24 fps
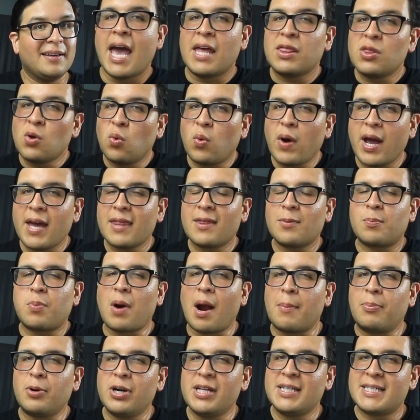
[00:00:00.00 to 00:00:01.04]
And the way the
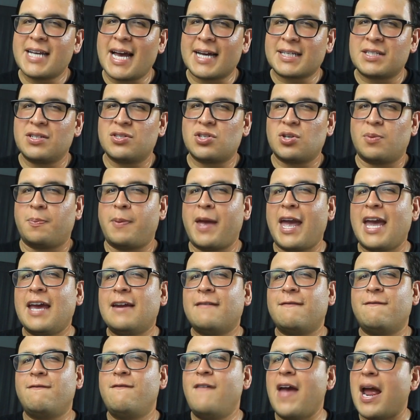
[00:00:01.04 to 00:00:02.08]
property taxes are
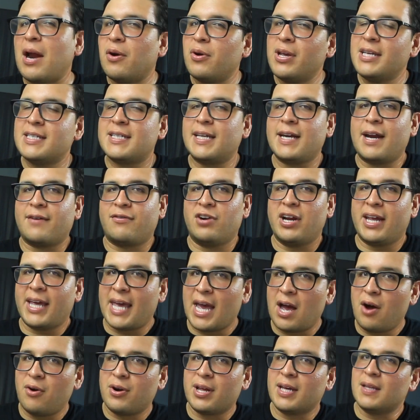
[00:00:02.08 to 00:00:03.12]
paid varies in every
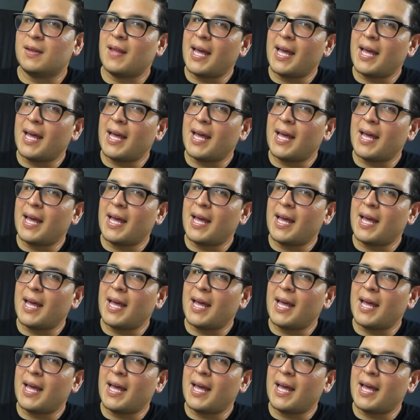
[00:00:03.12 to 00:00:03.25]
county.